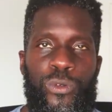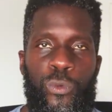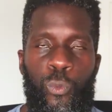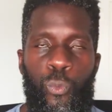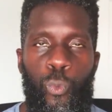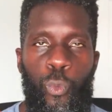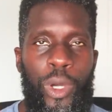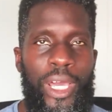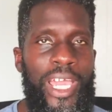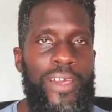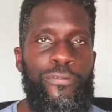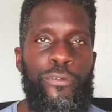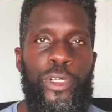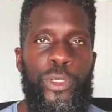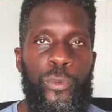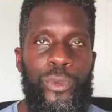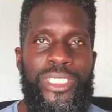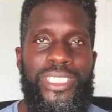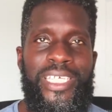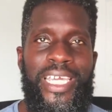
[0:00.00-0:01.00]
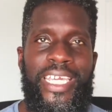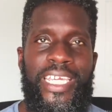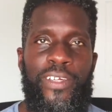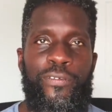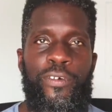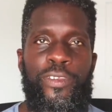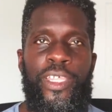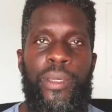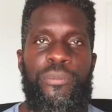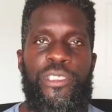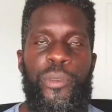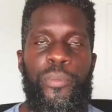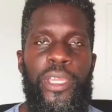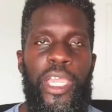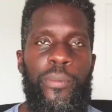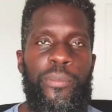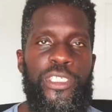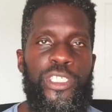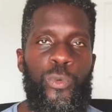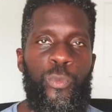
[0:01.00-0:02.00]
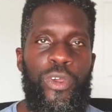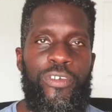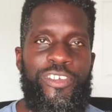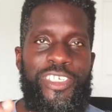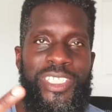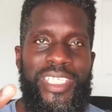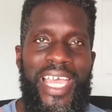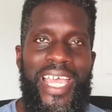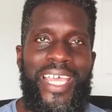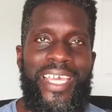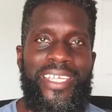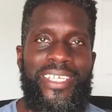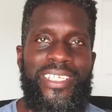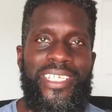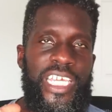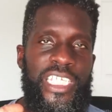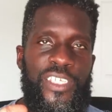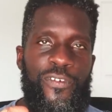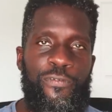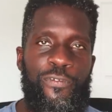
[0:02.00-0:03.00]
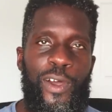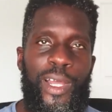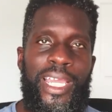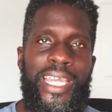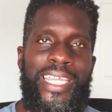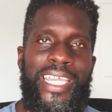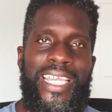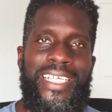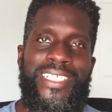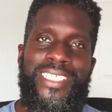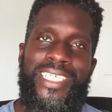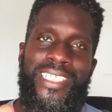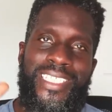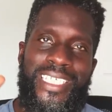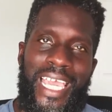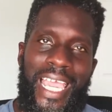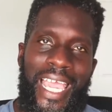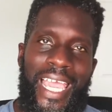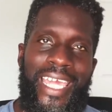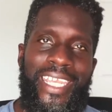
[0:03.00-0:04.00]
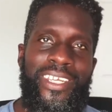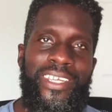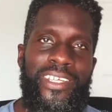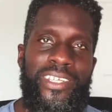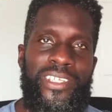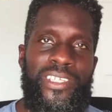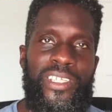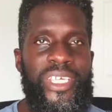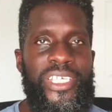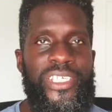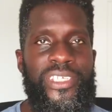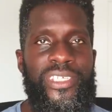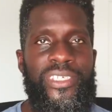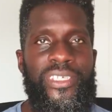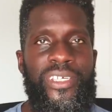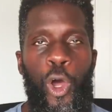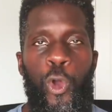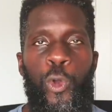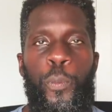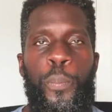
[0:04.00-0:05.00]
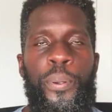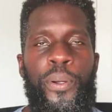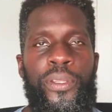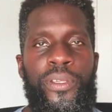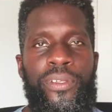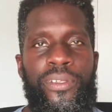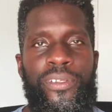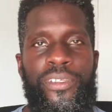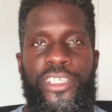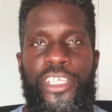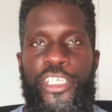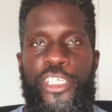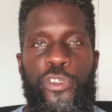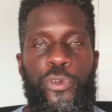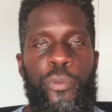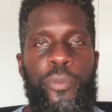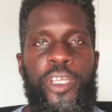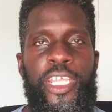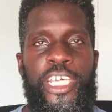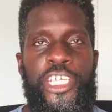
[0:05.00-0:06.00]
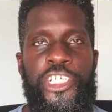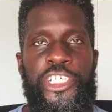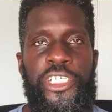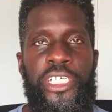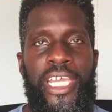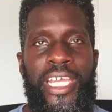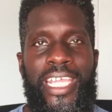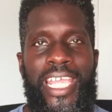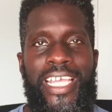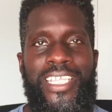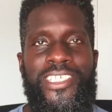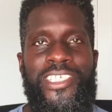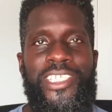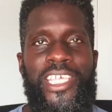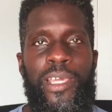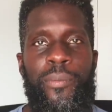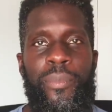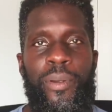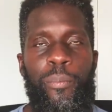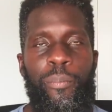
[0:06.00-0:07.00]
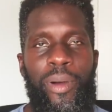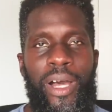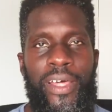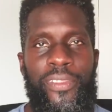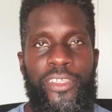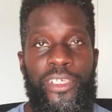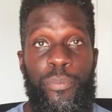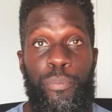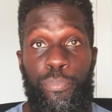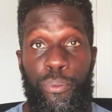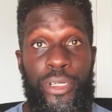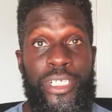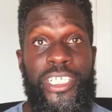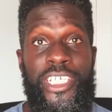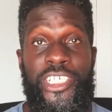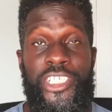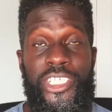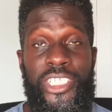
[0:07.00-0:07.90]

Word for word: whatever it would take for them to be able to withstand and to fight against and to end this open discrimination against them by the British